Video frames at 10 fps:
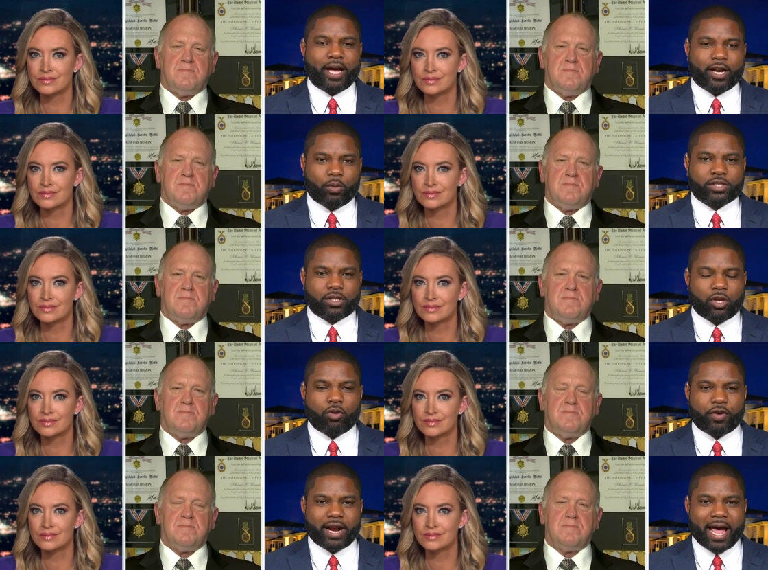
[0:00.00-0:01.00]
Speaker 1: I know it's a little
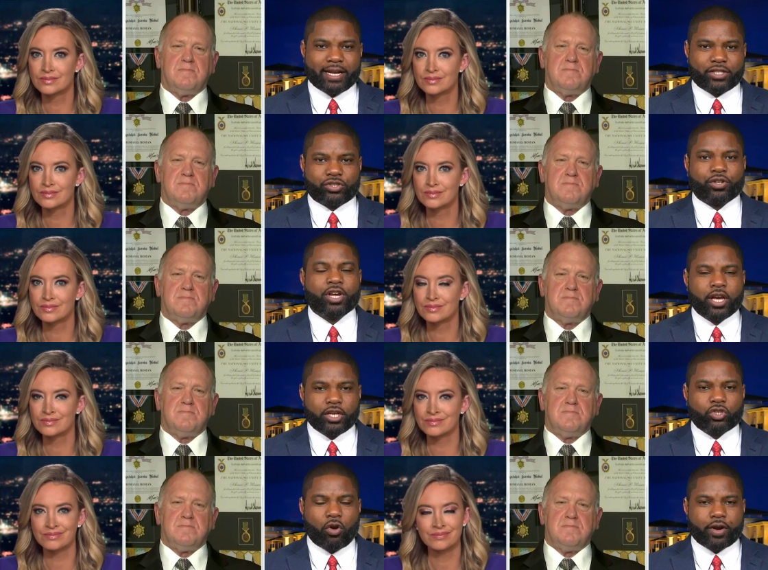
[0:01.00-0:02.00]
over nine Eastern.
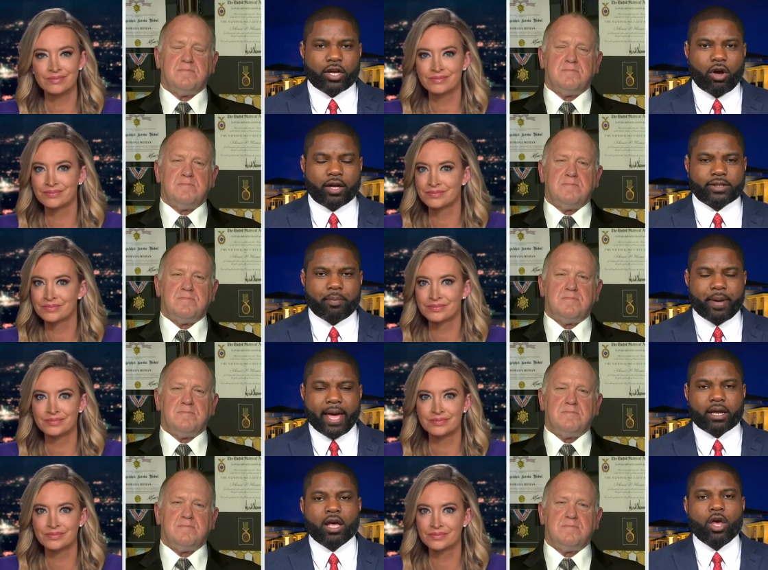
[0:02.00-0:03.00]
He's hmm. already gone to
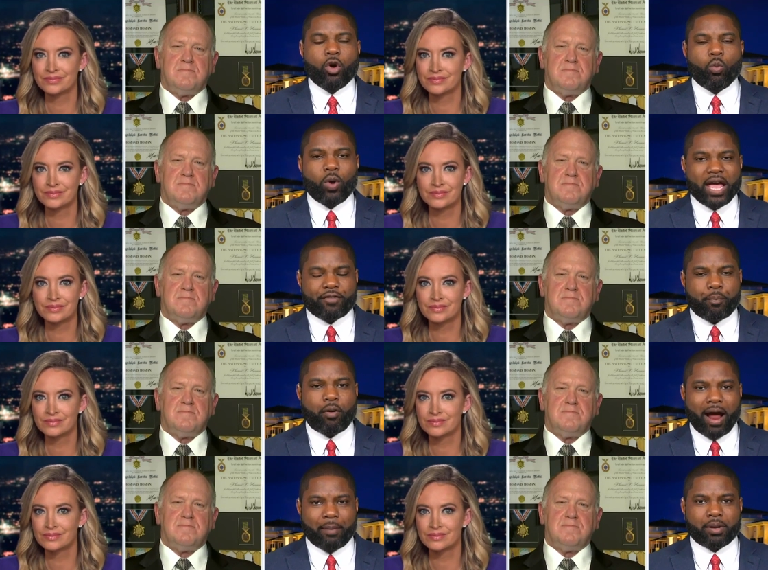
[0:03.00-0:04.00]
bed. We have a
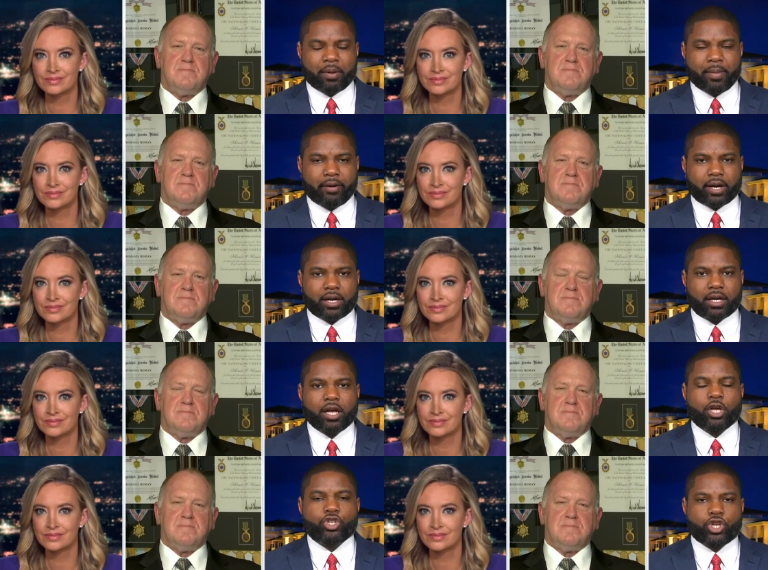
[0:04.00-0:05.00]
problem, America.
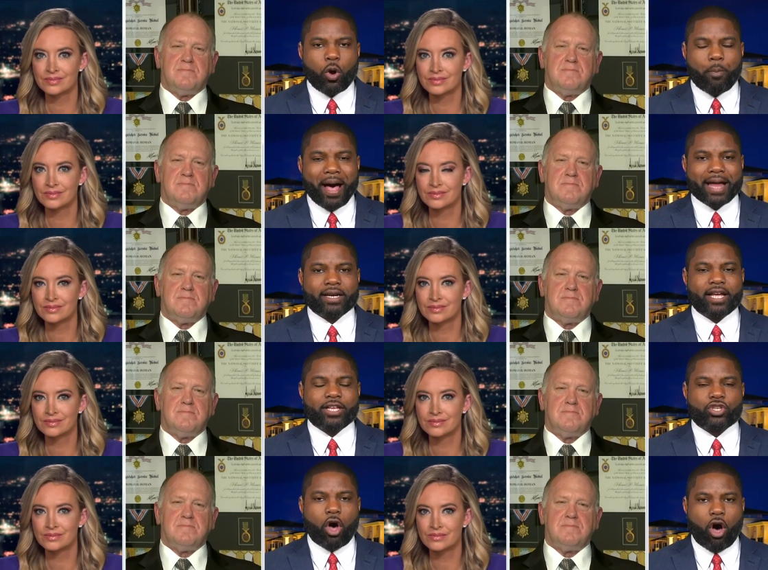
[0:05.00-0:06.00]
Joe Biden
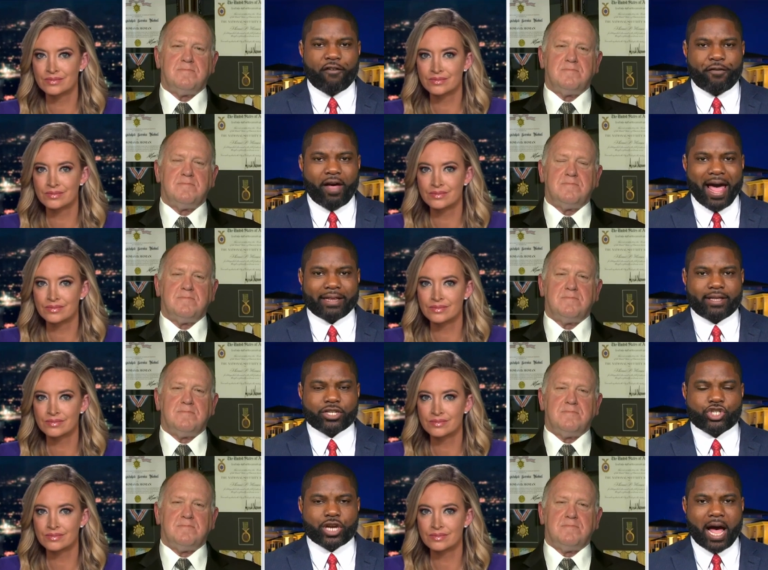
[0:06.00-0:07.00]
is awful at
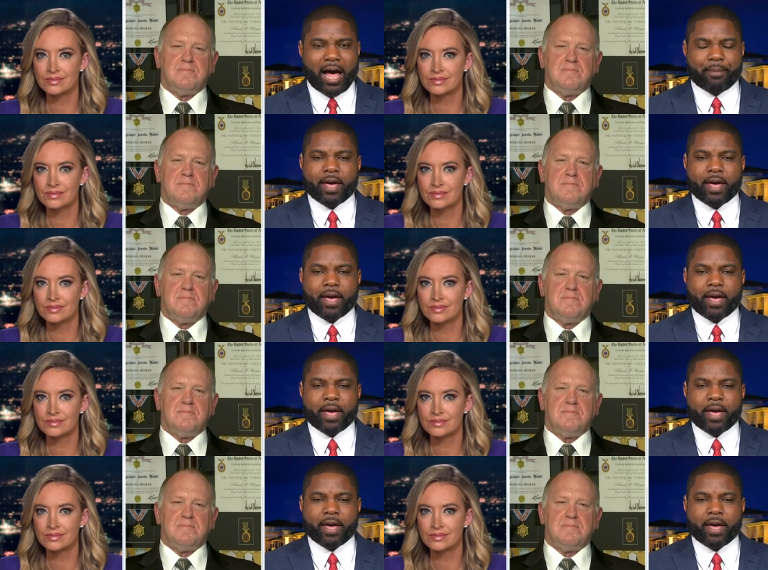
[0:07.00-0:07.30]
this job.